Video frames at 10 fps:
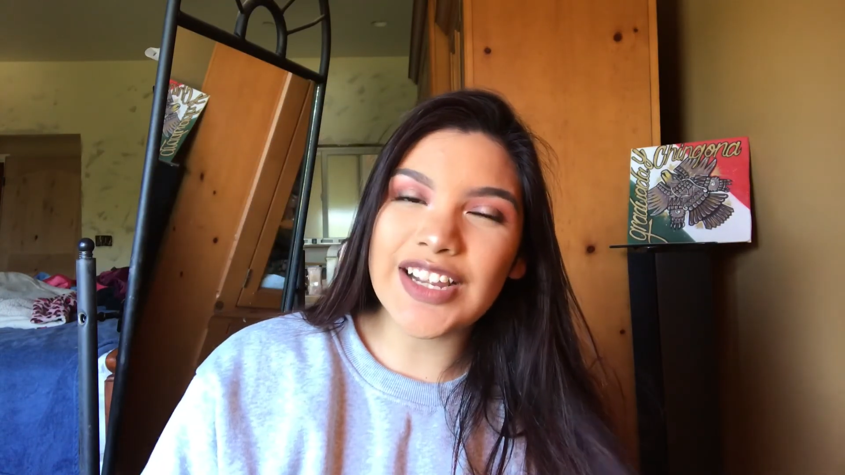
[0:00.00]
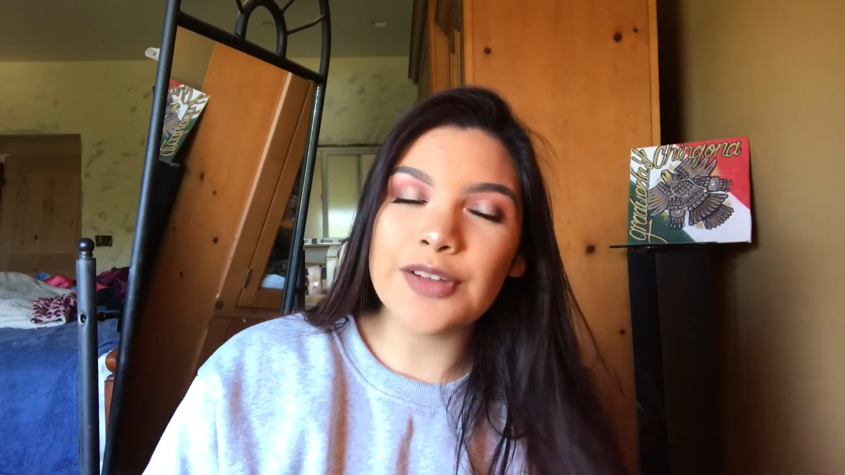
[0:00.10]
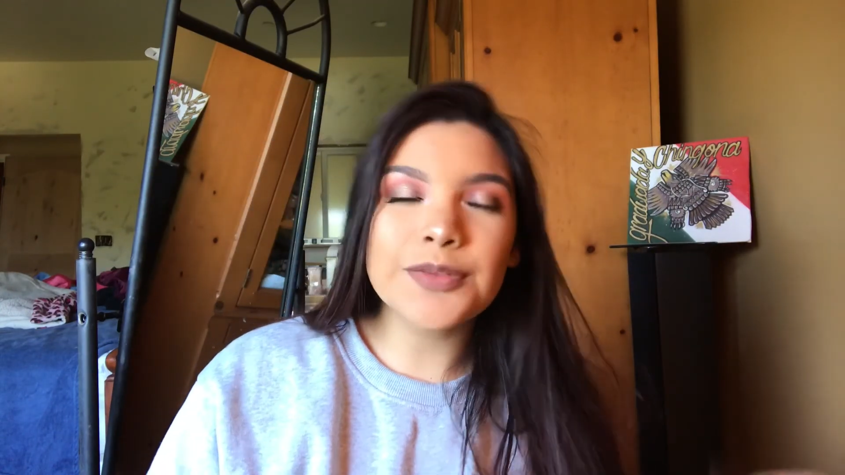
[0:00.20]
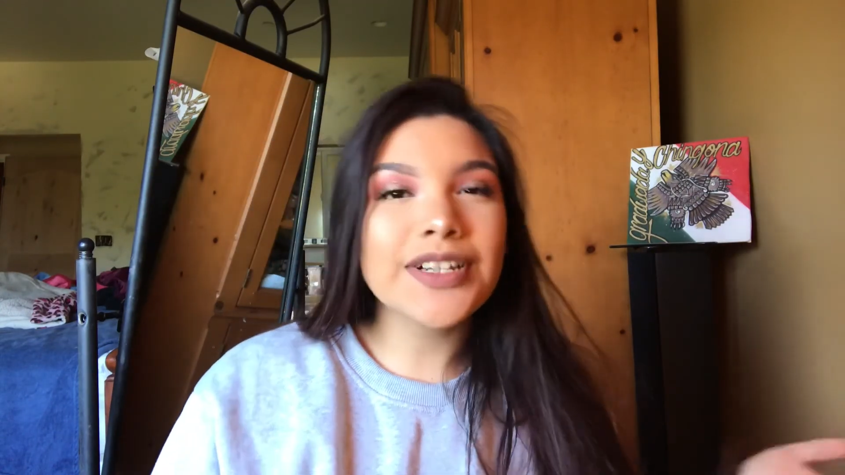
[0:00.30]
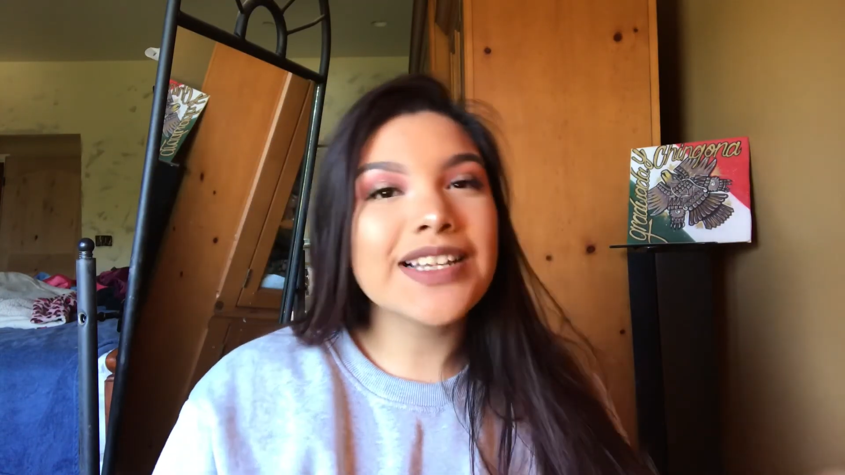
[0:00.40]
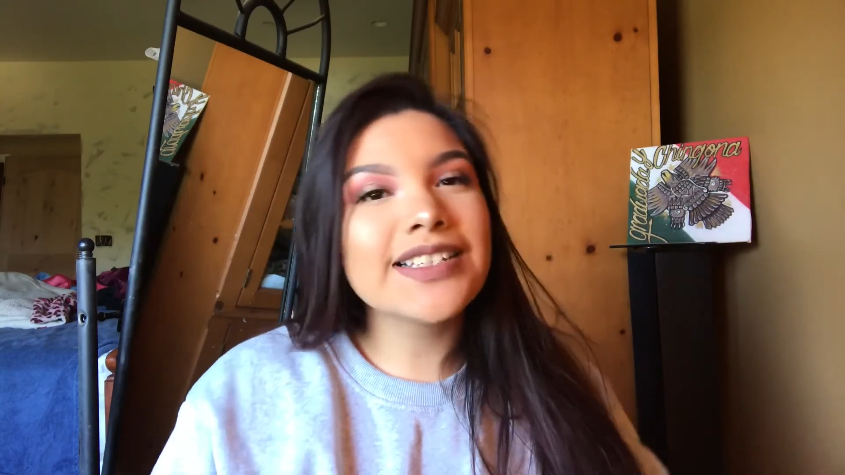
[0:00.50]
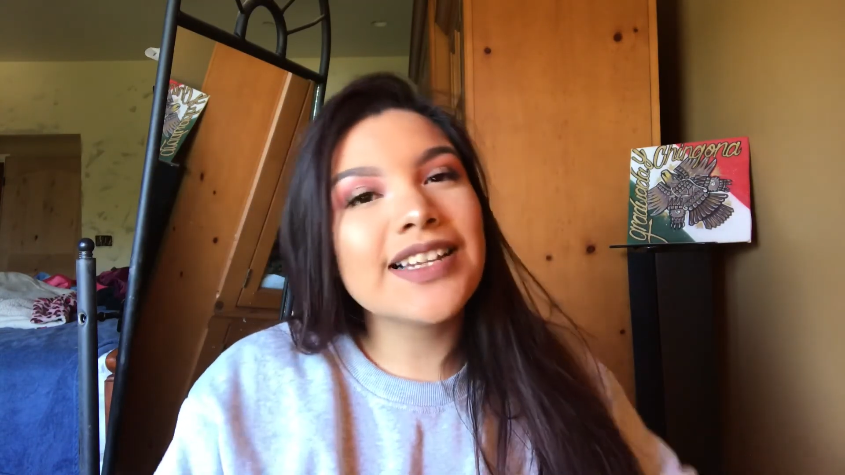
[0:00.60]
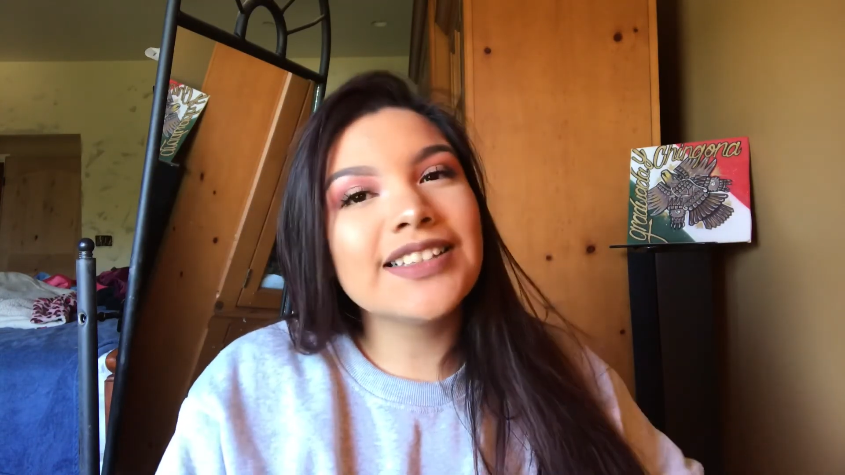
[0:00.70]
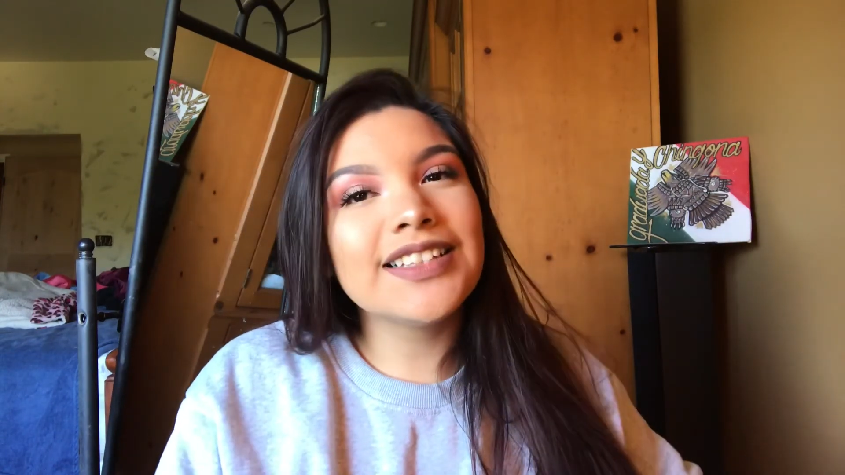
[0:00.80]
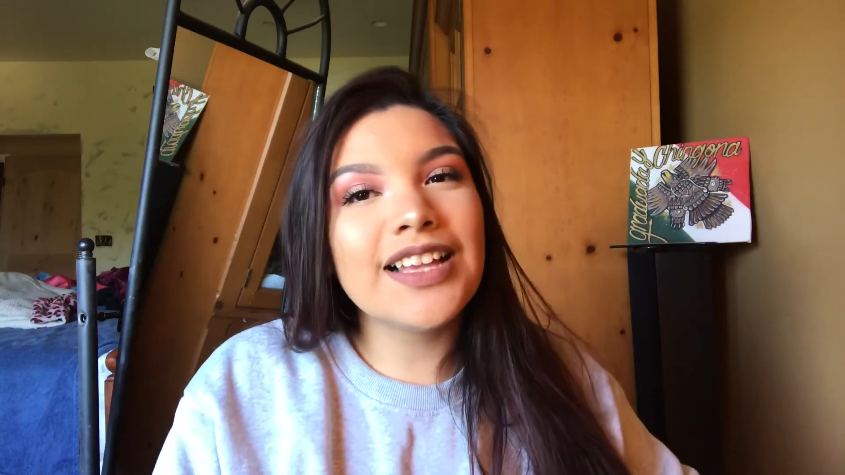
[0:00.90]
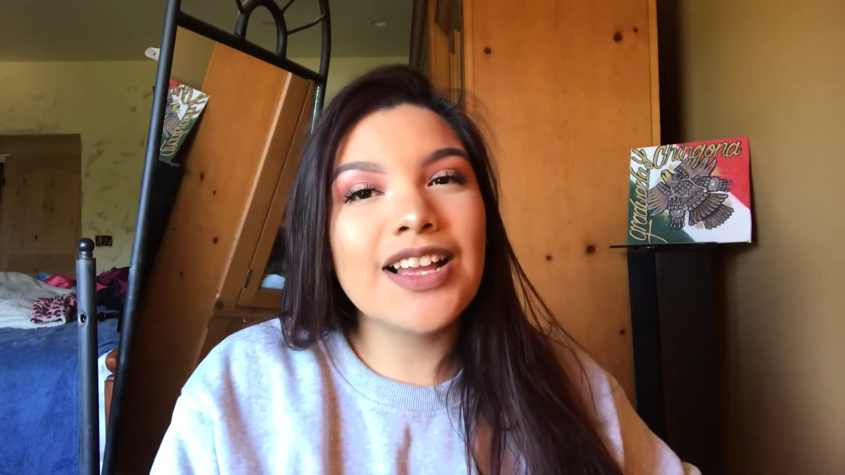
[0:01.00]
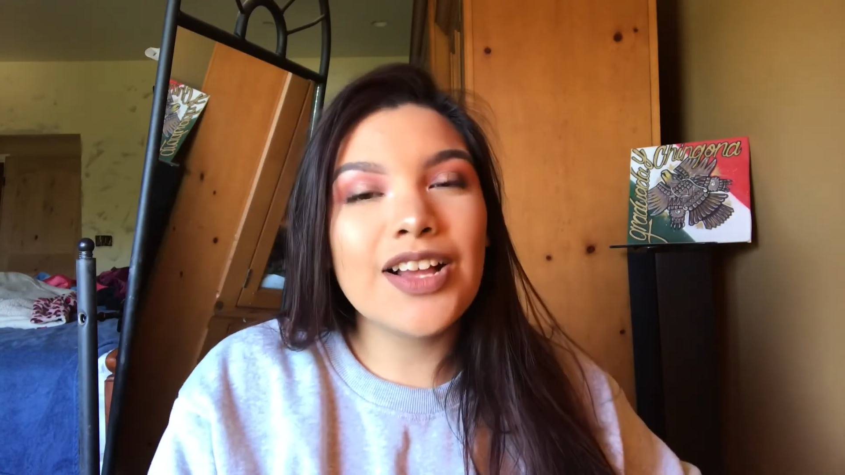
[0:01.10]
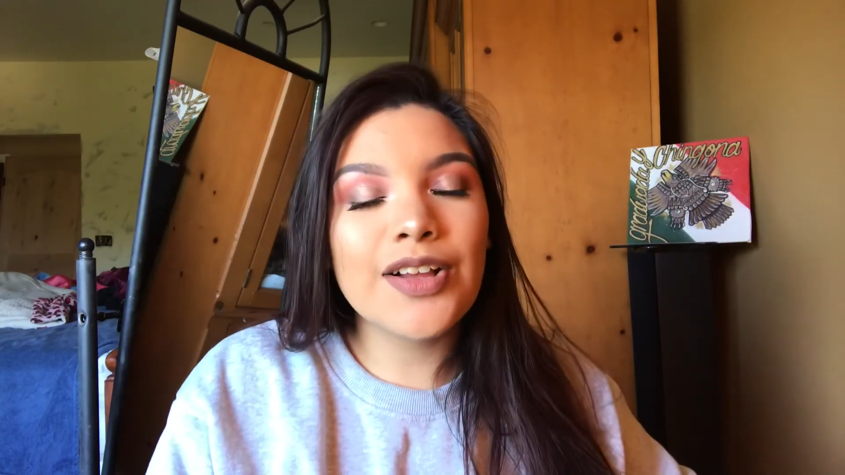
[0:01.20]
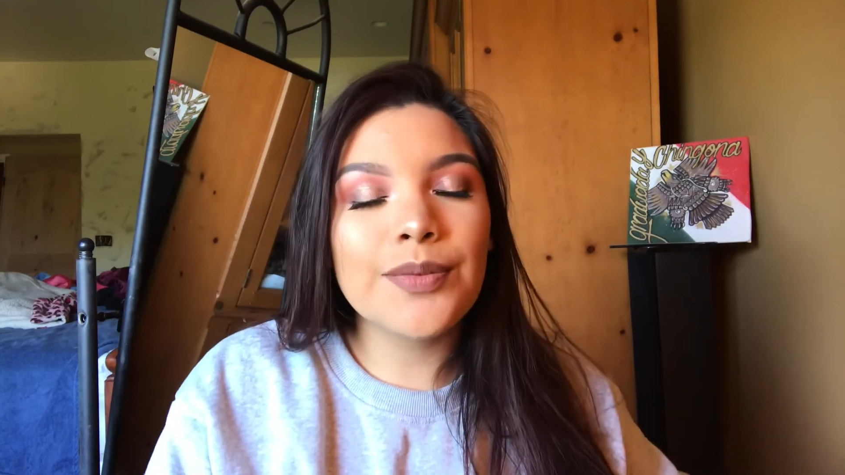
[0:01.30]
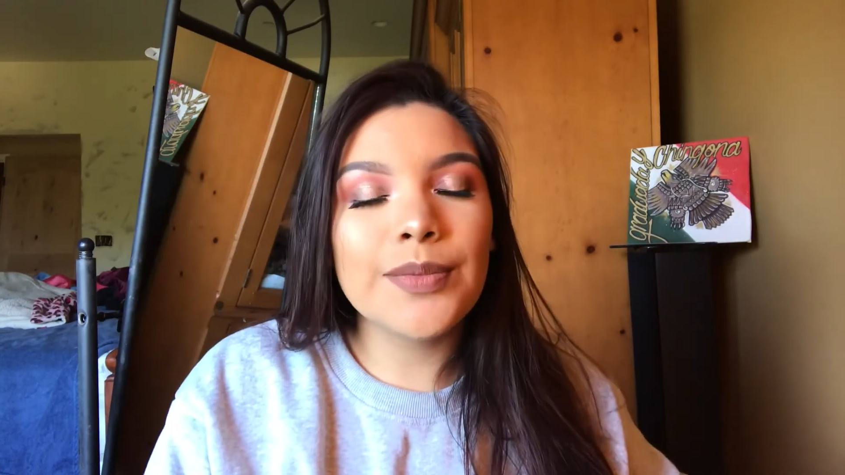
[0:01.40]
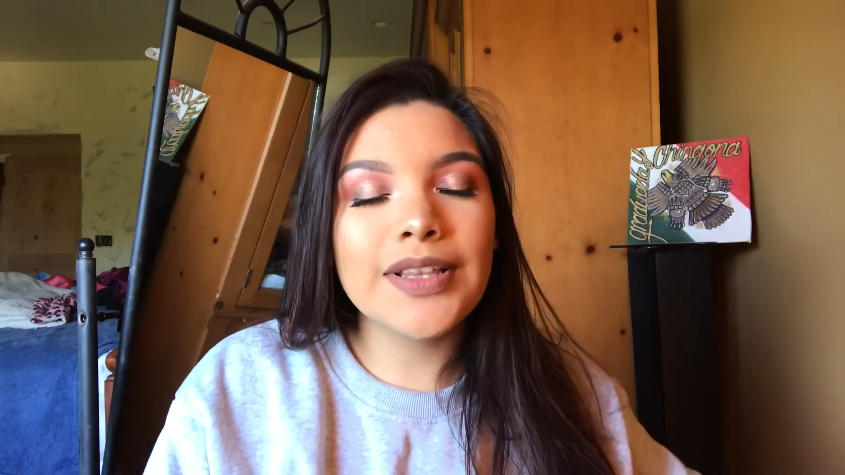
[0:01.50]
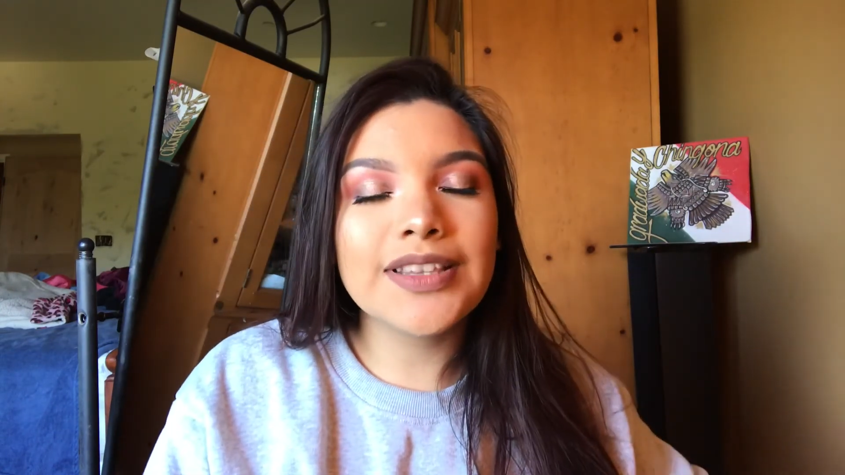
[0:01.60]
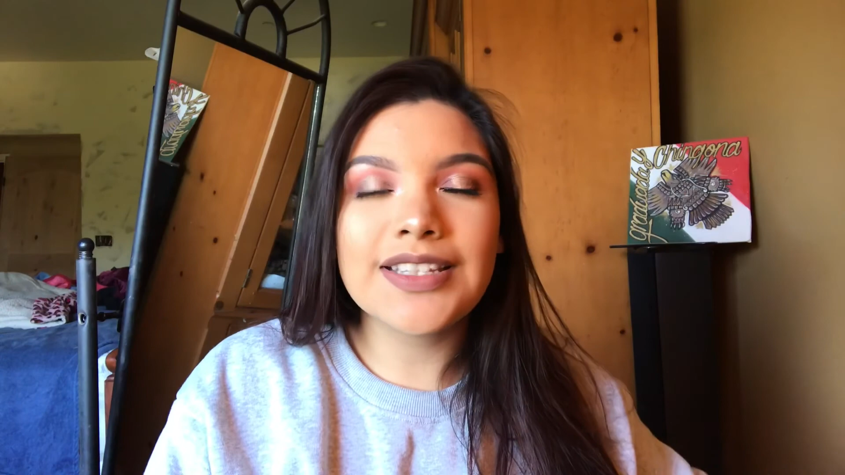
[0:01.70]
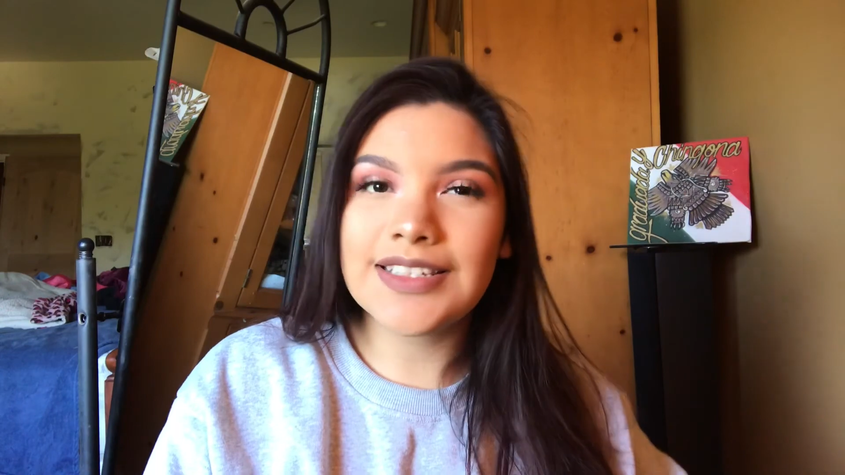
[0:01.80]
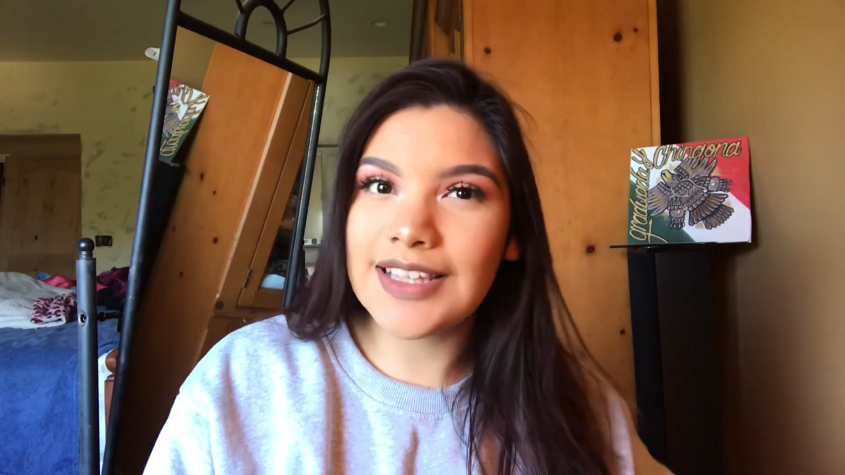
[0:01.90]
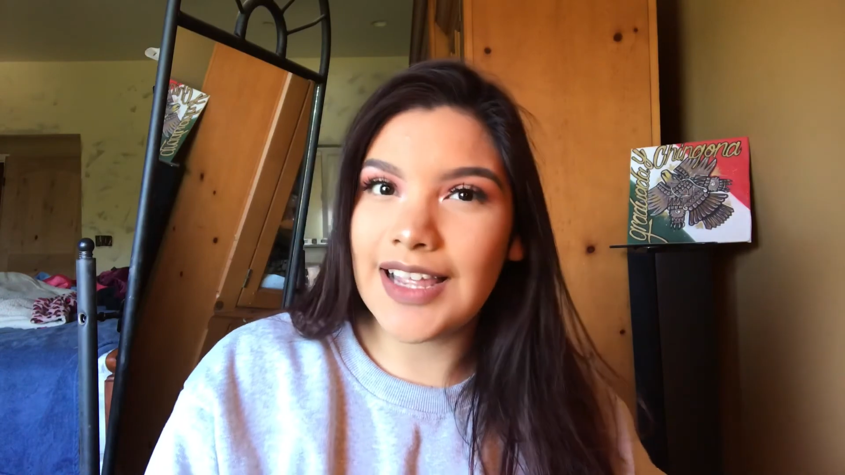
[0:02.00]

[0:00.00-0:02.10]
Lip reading: I hope you guys liked this